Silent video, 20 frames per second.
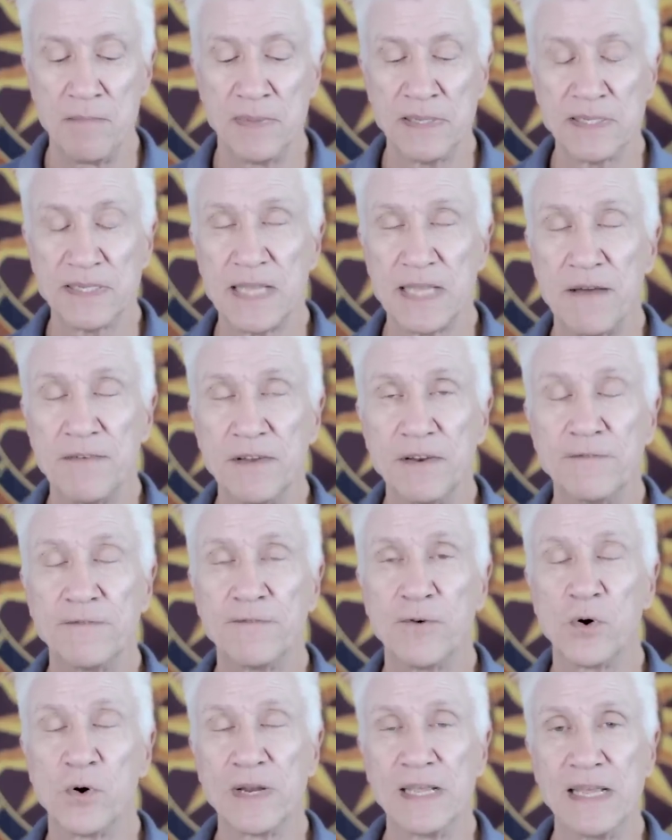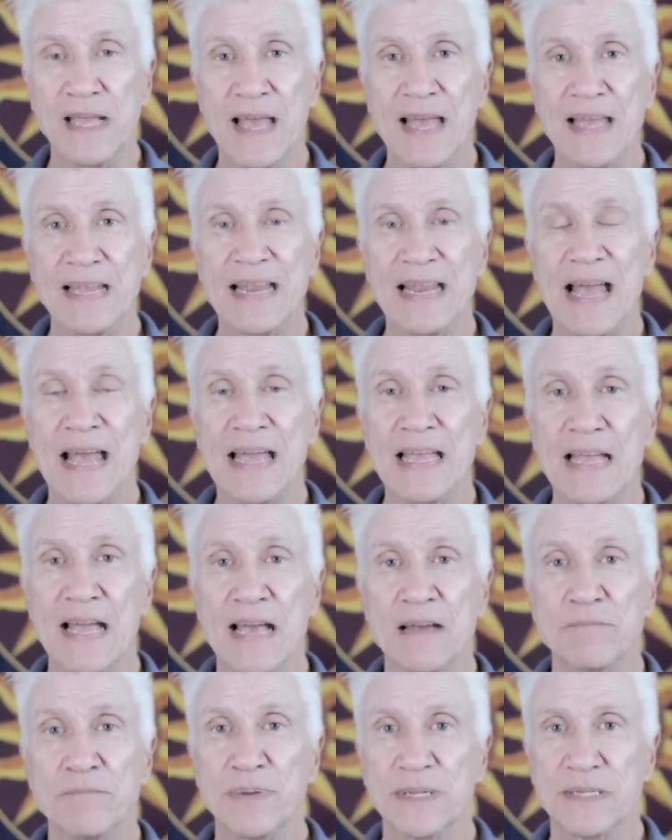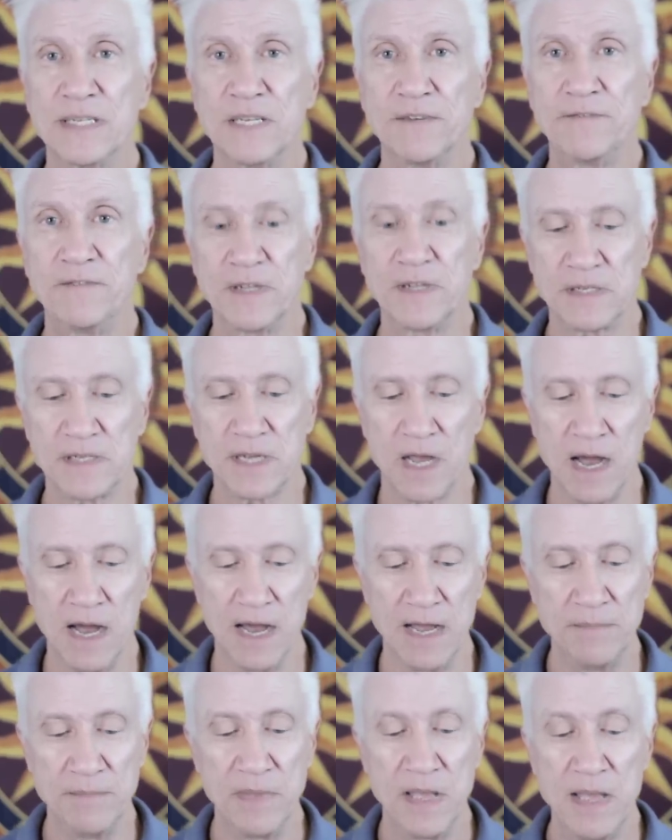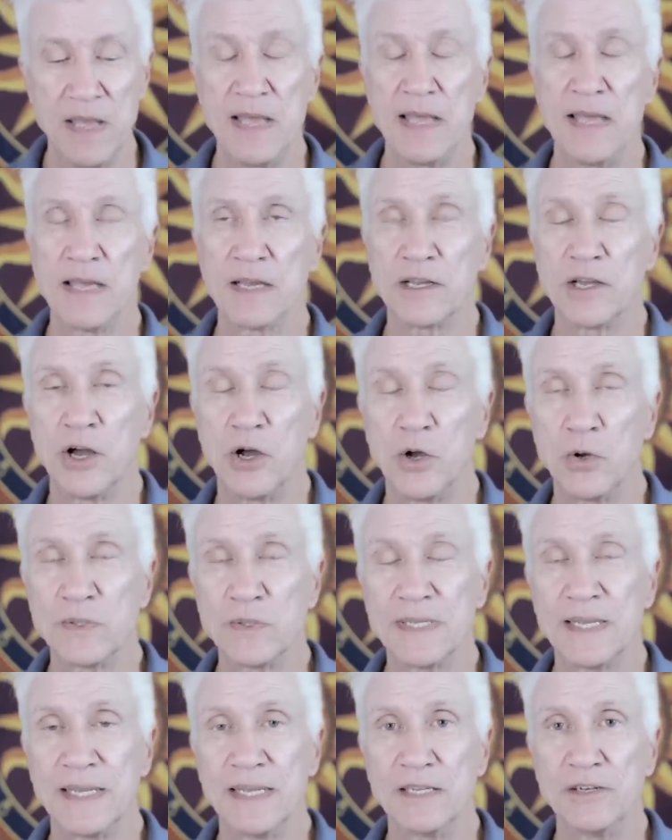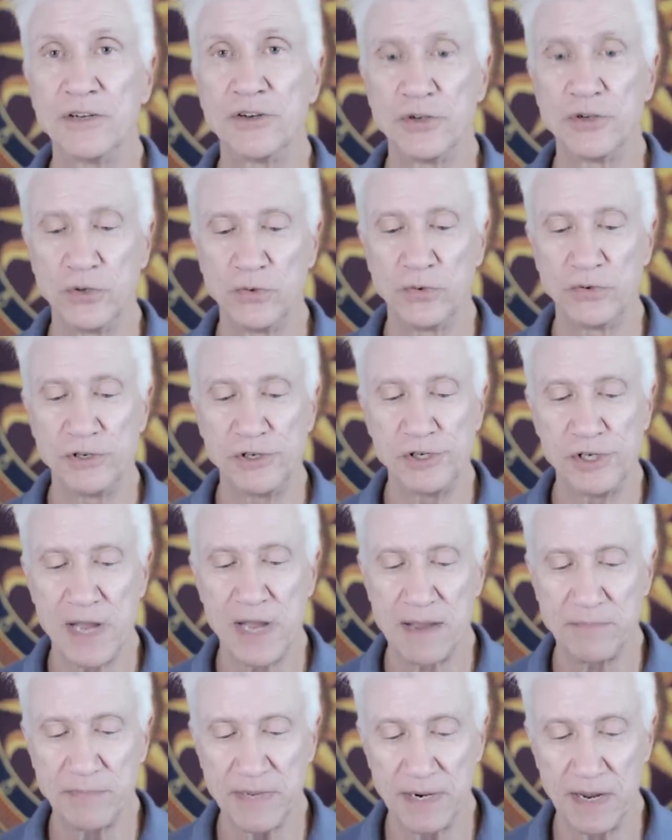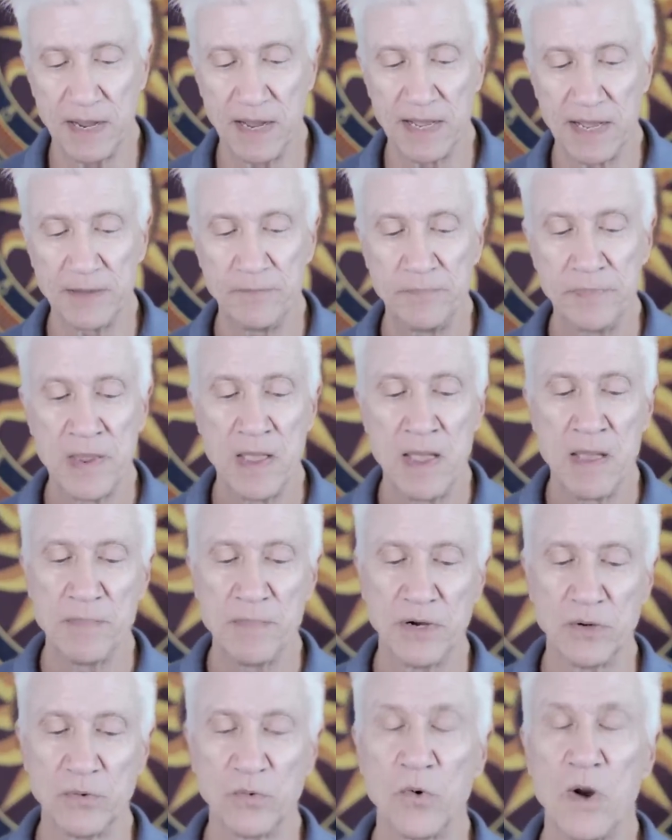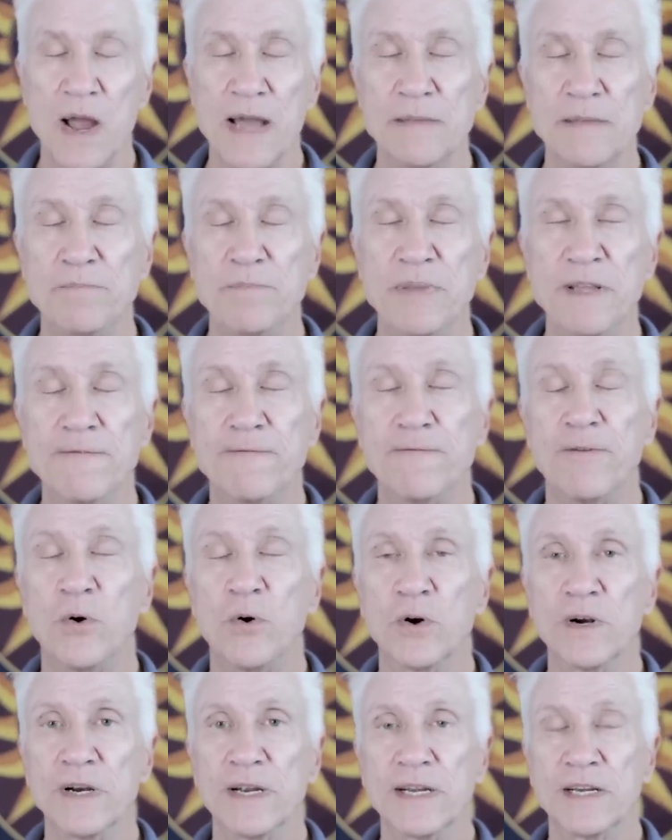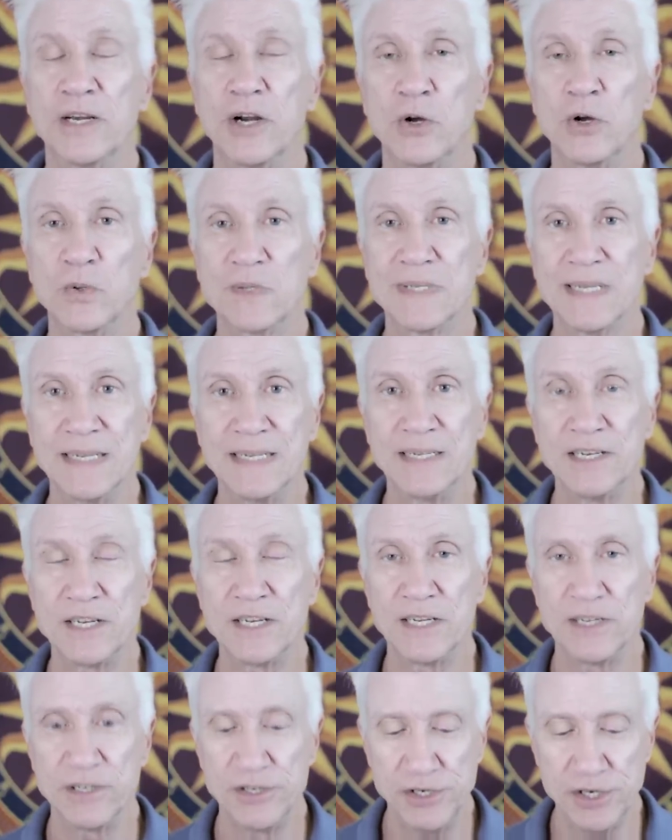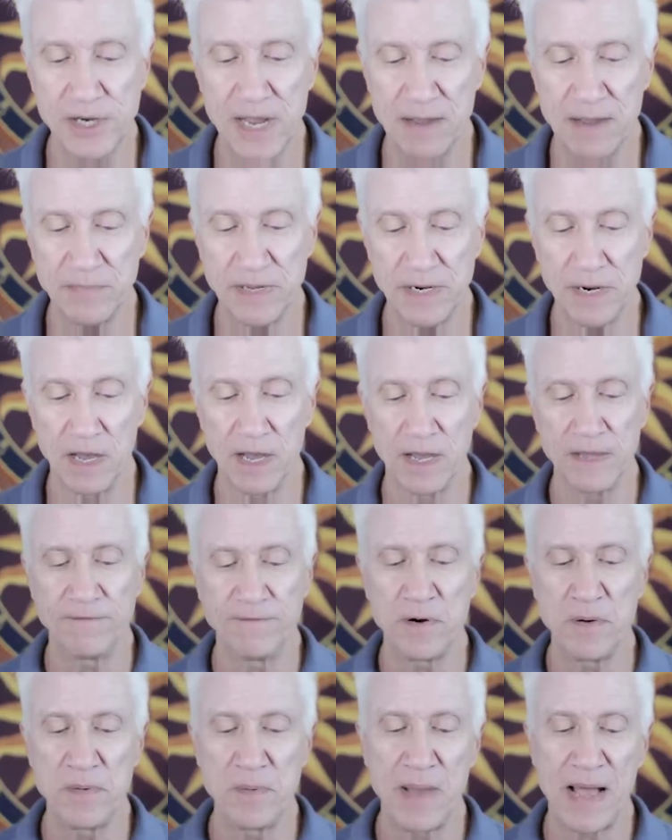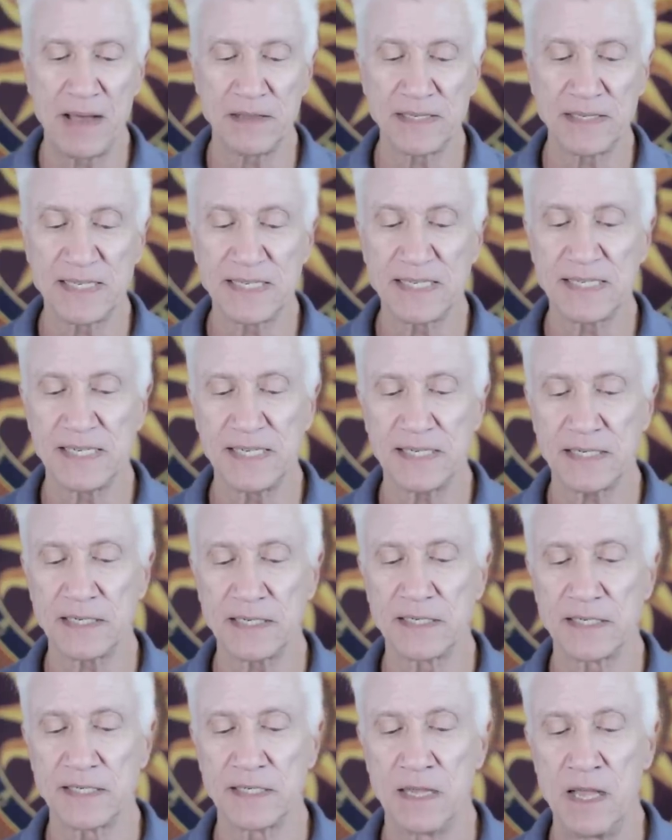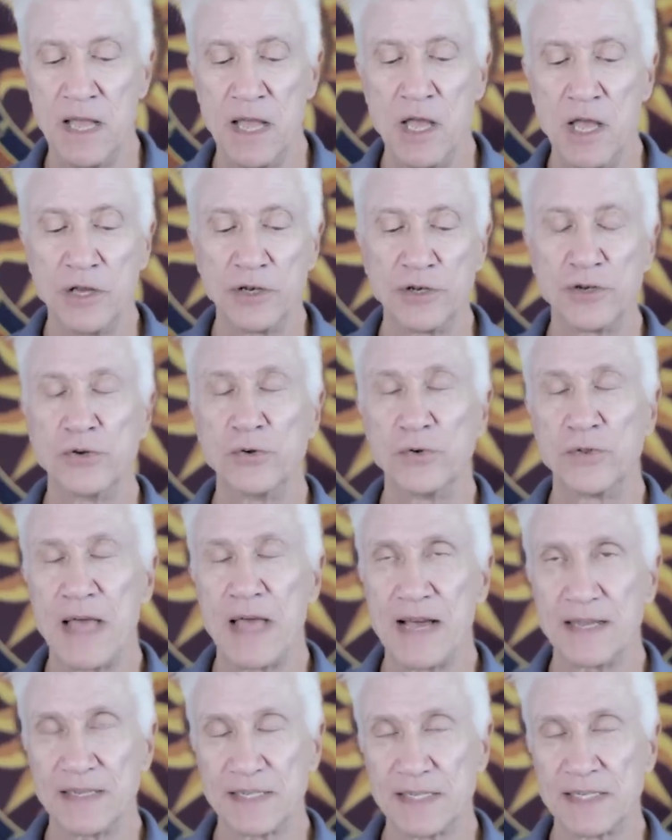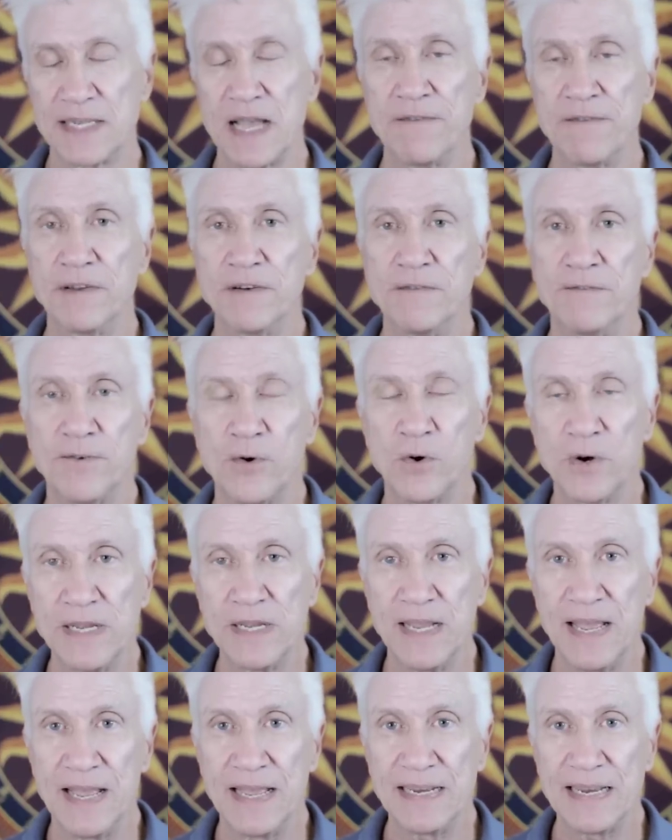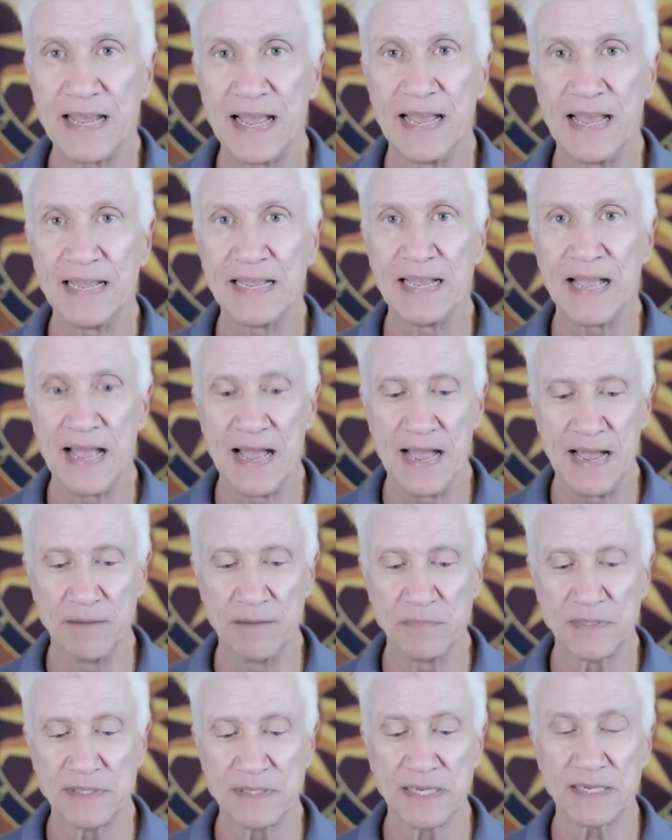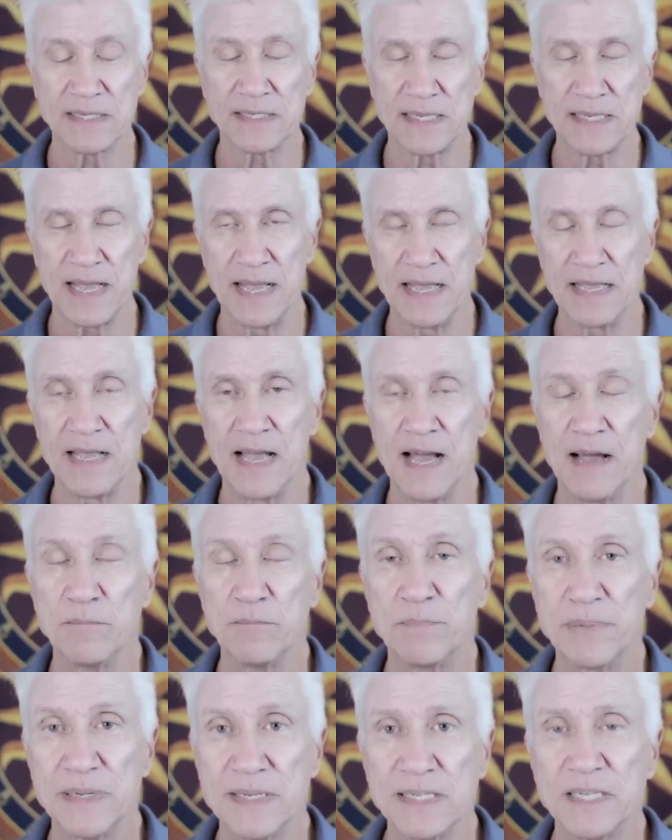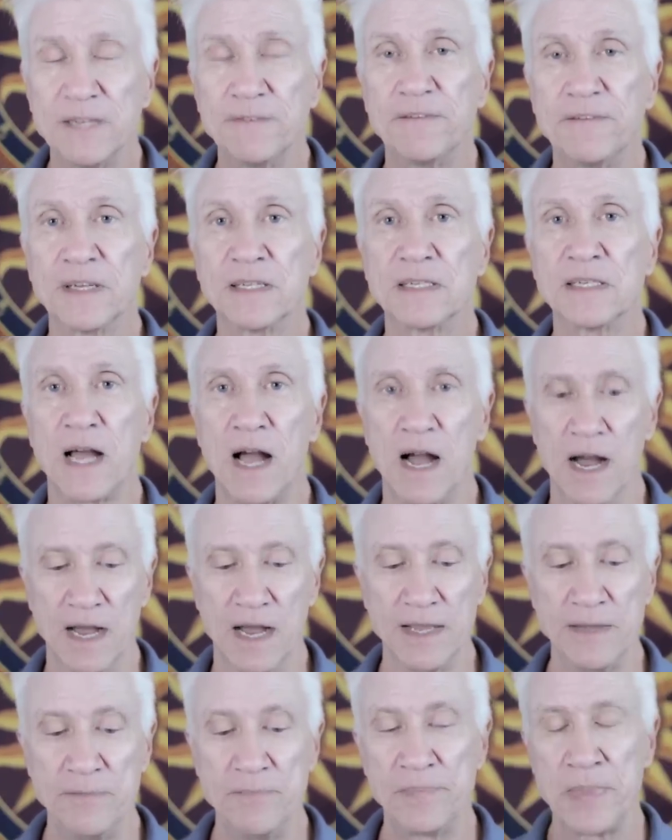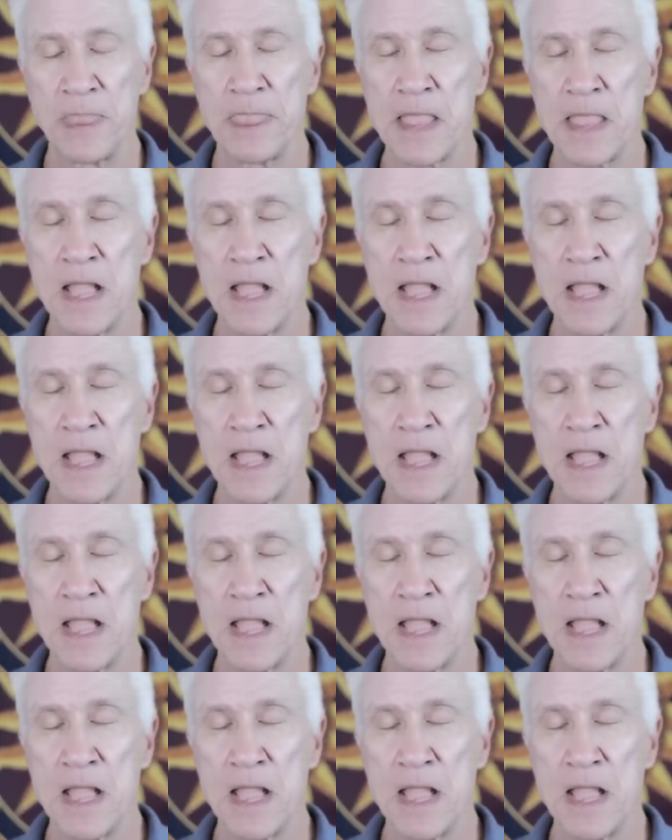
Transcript: 7:48 a.m. Pacific time, it goes into Gemini. But right before it goes into Gemini, from about 6 to that 7:48 a.m., 6 a.m. Pacific time,